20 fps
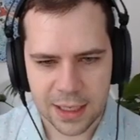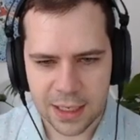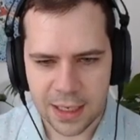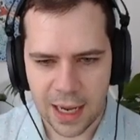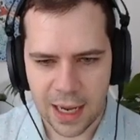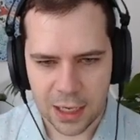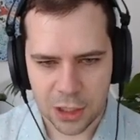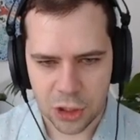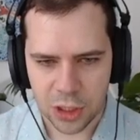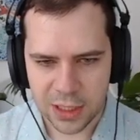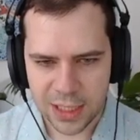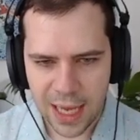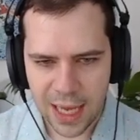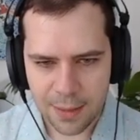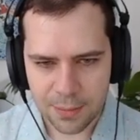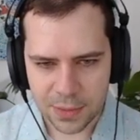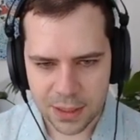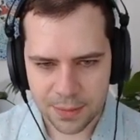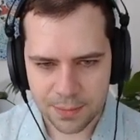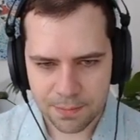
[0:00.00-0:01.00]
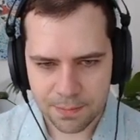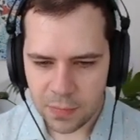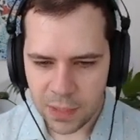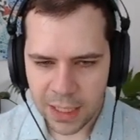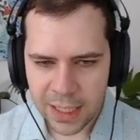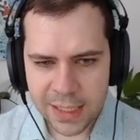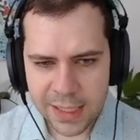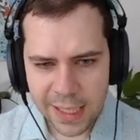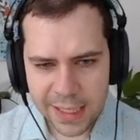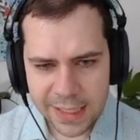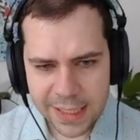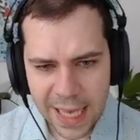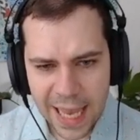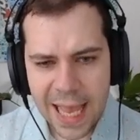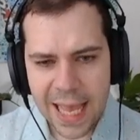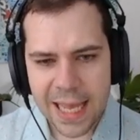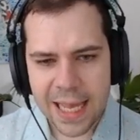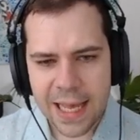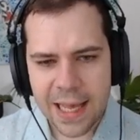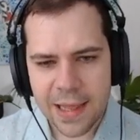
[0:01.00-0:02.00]
connection attempt. It says,
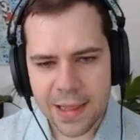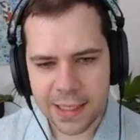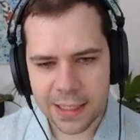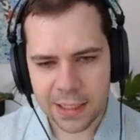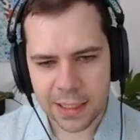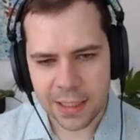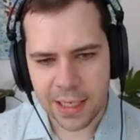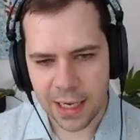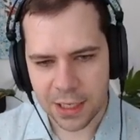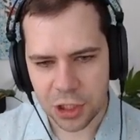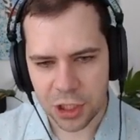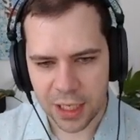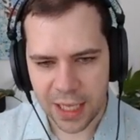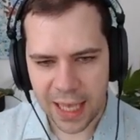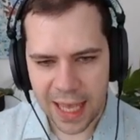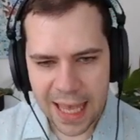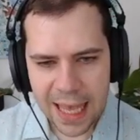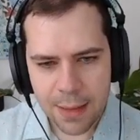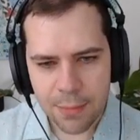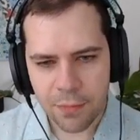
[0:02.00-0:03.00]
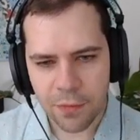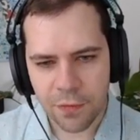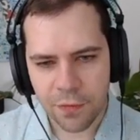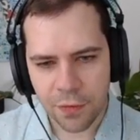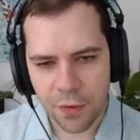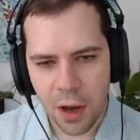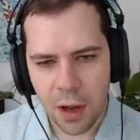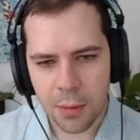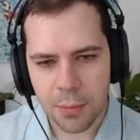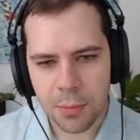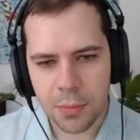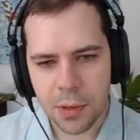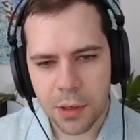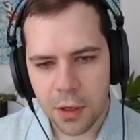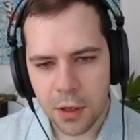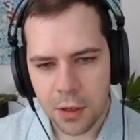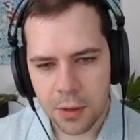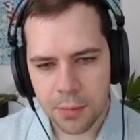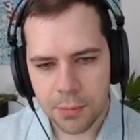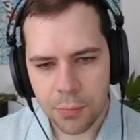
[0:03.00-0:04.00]
hey, this connection came from
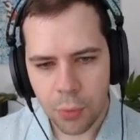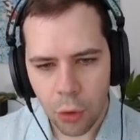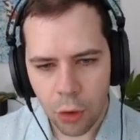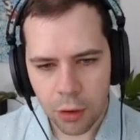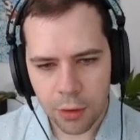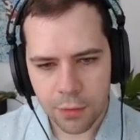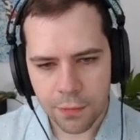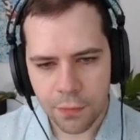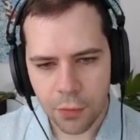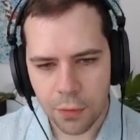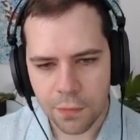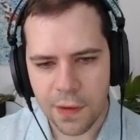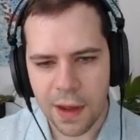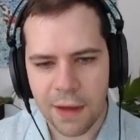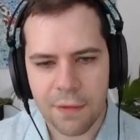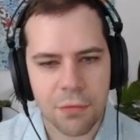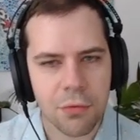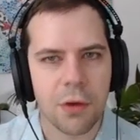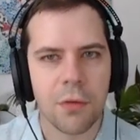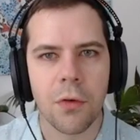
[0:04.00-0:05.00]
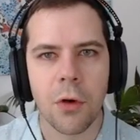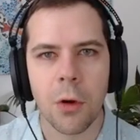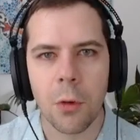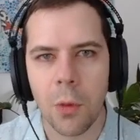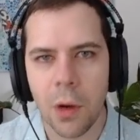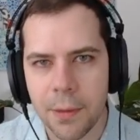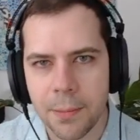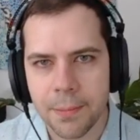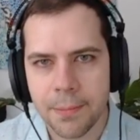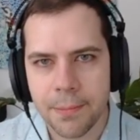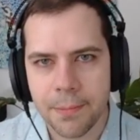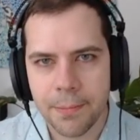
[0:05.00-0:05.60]
port 45341.